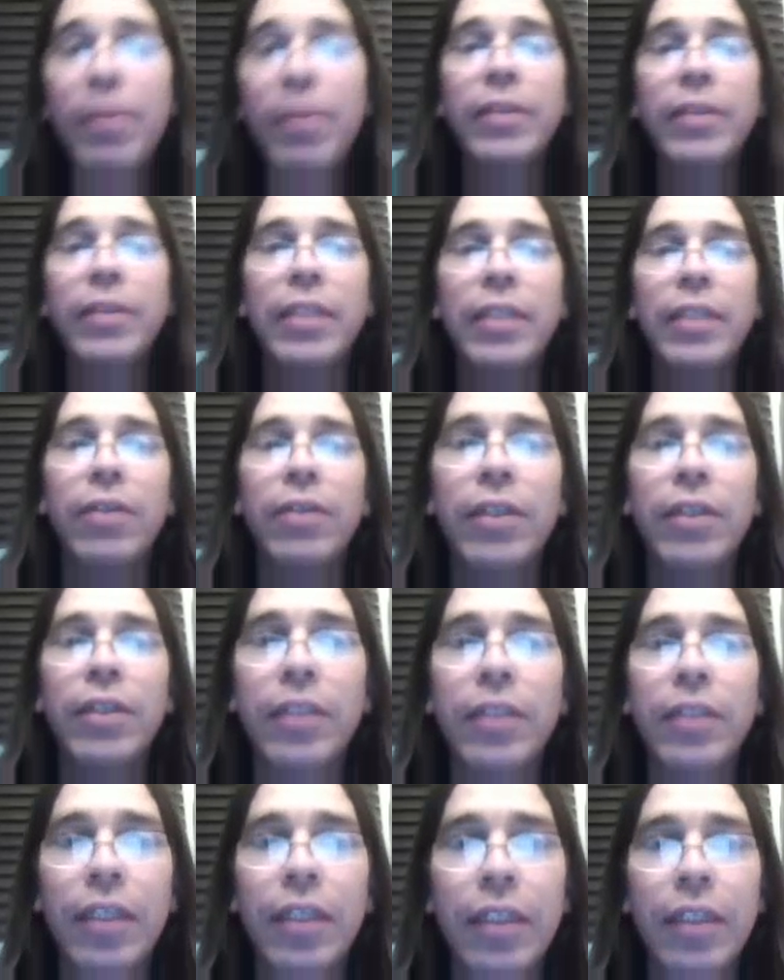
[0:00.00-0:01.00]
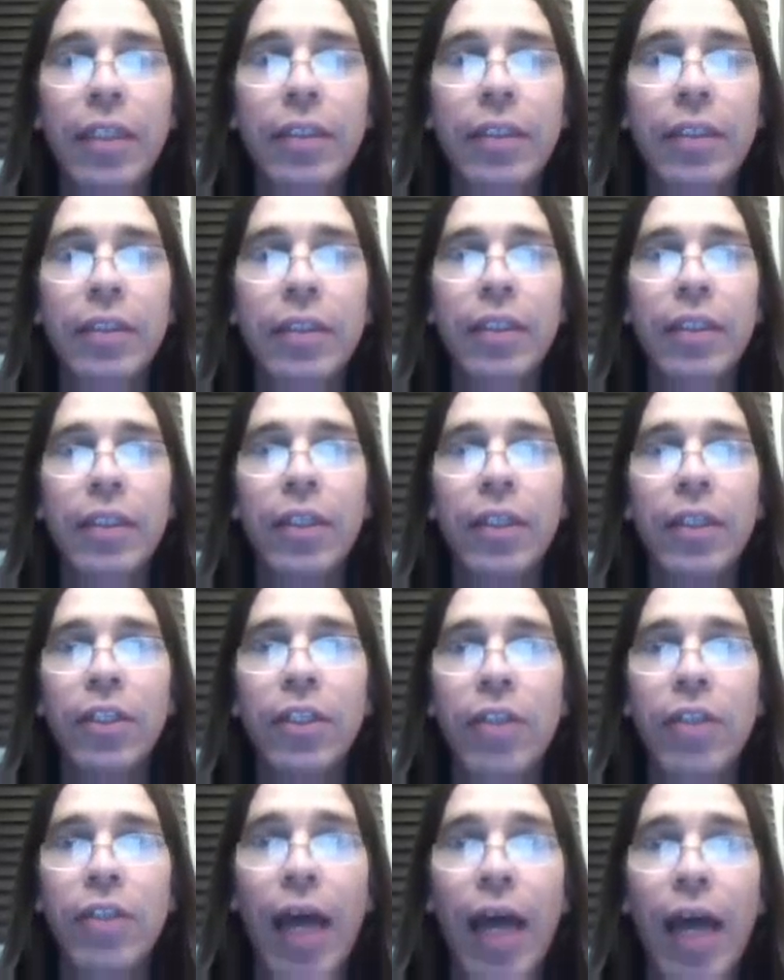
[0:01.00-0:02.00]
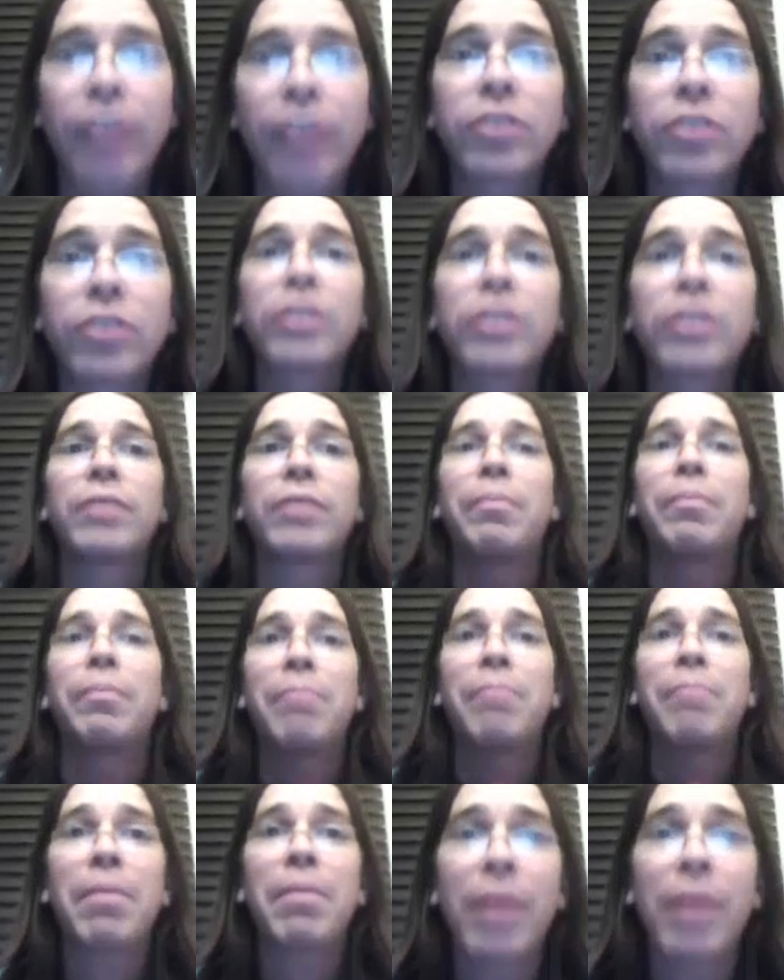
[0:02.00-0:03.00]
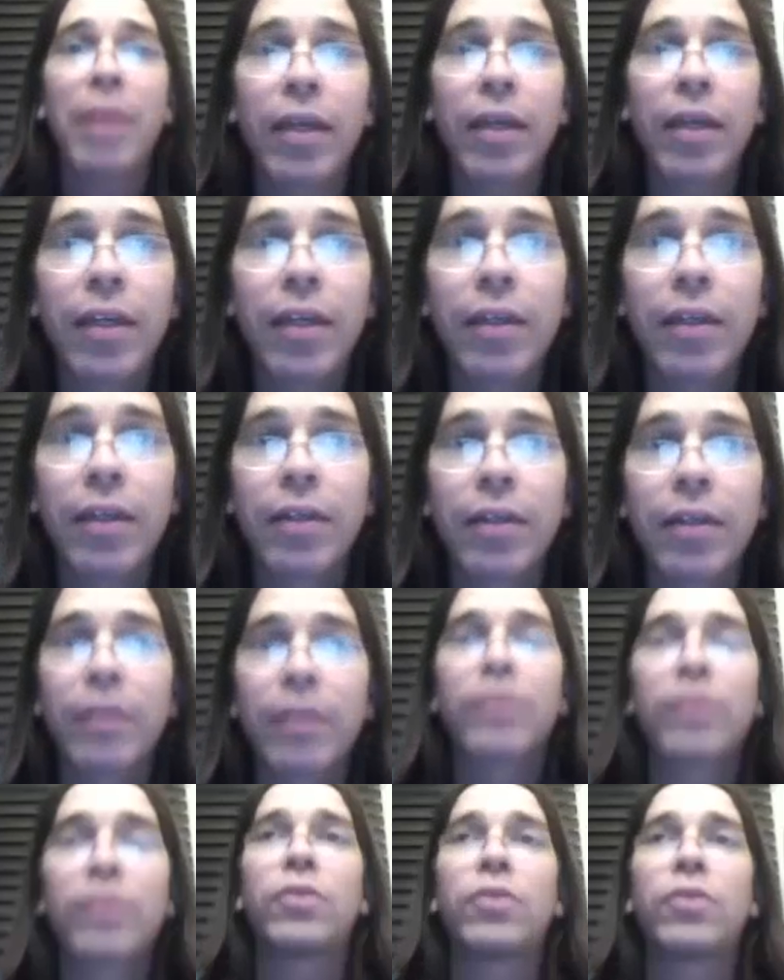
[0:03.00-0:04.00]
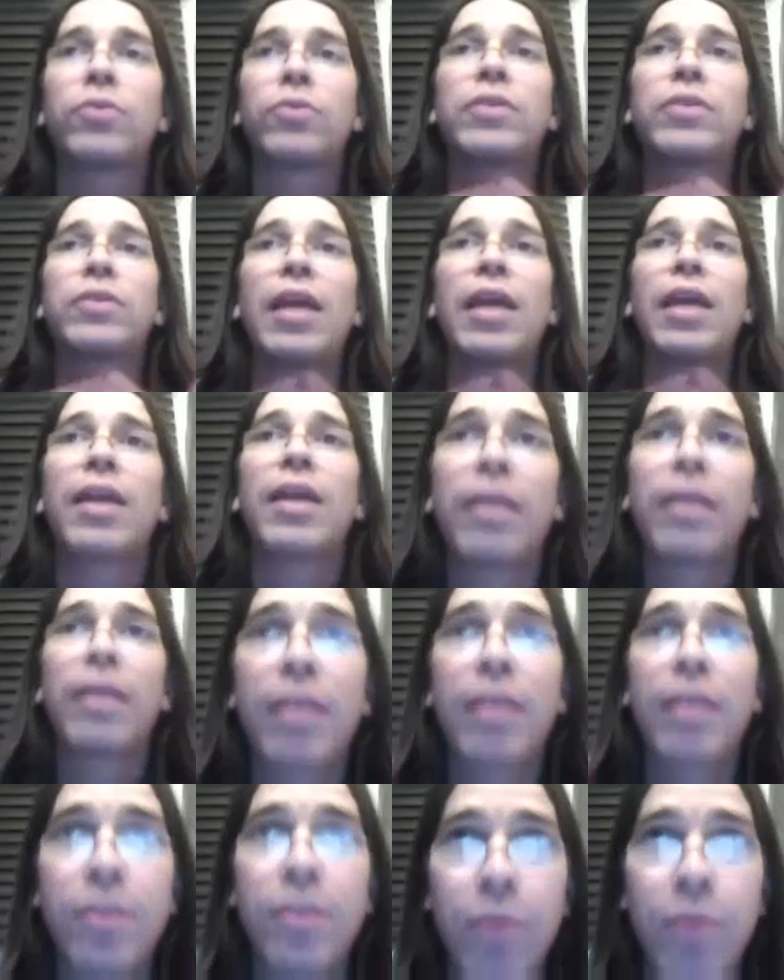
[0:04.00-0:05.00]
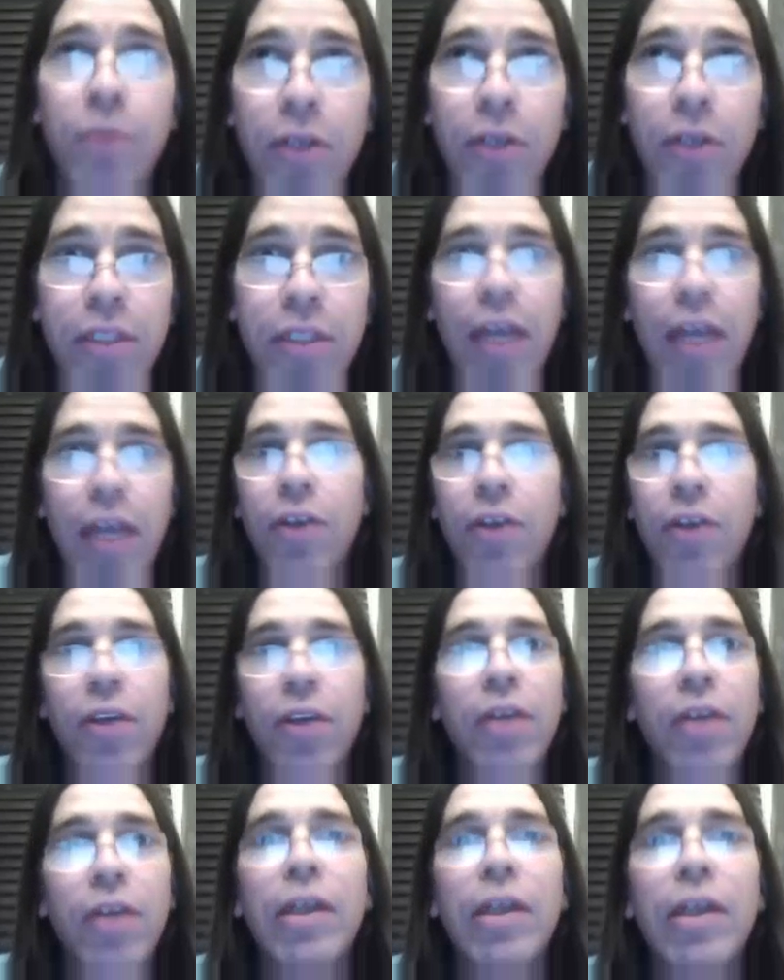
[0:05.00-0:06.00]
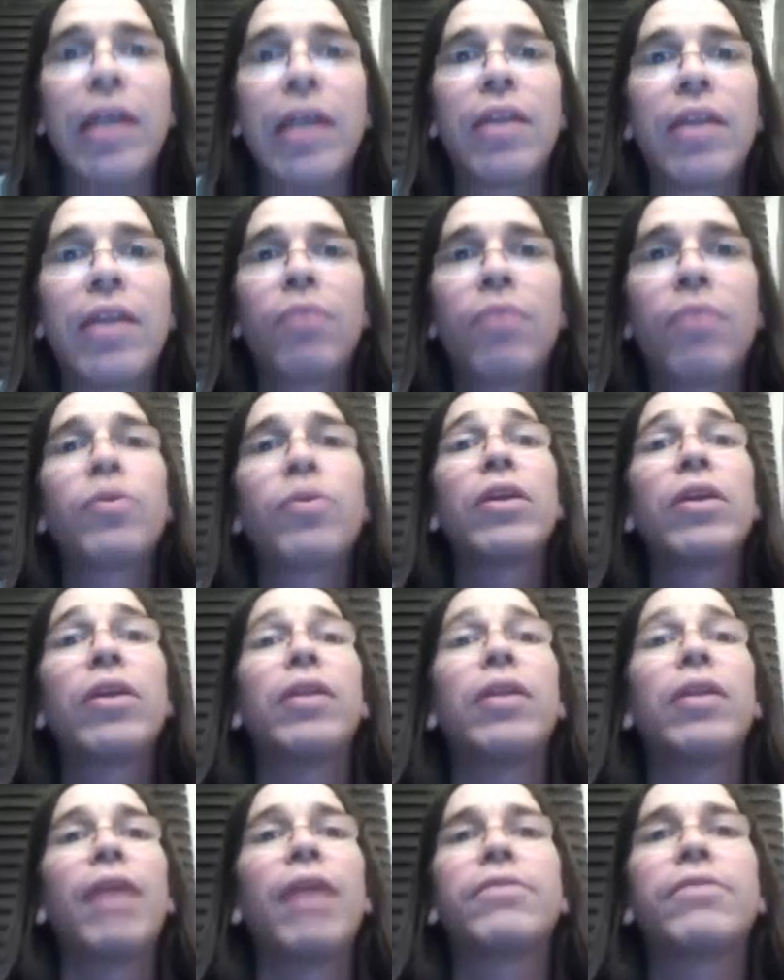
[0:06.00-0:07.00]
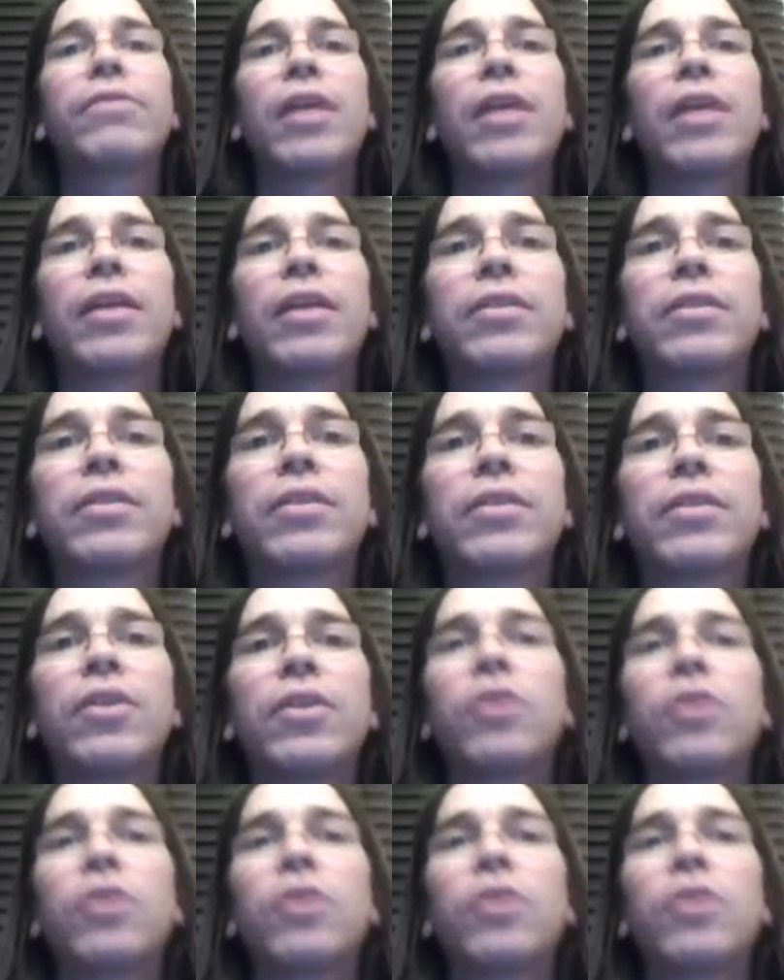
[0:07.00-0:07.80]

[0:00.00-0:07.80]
big secret is to actually mimic you saying these words that you're hearing in the real life settings.